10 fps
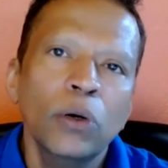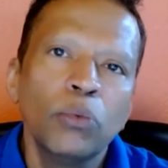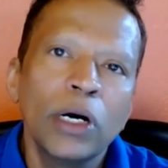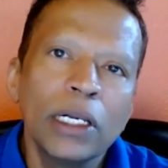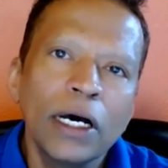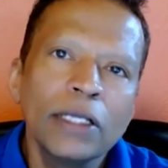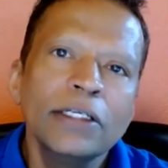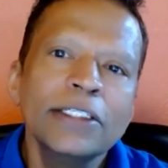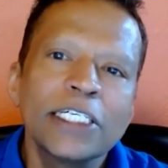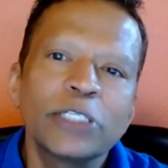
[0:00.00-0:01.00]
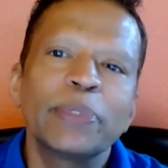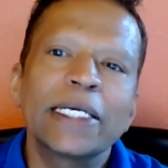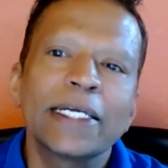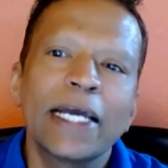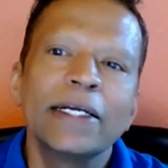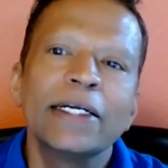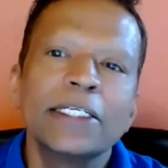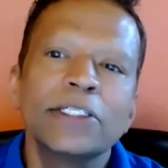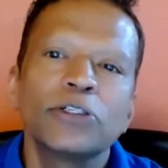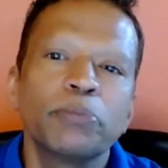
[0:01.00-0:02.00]
while others expect
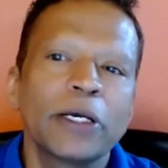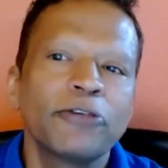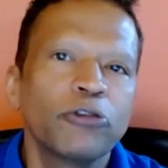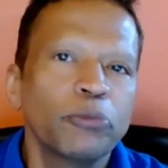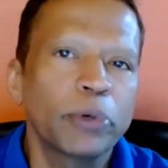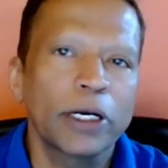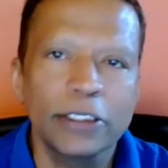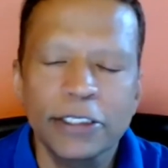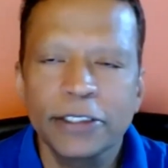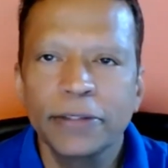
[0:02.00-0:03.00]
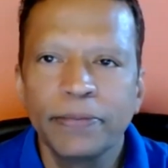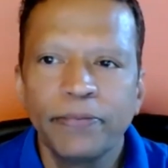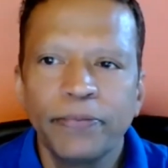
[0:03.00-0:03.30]
candidates to pay full price.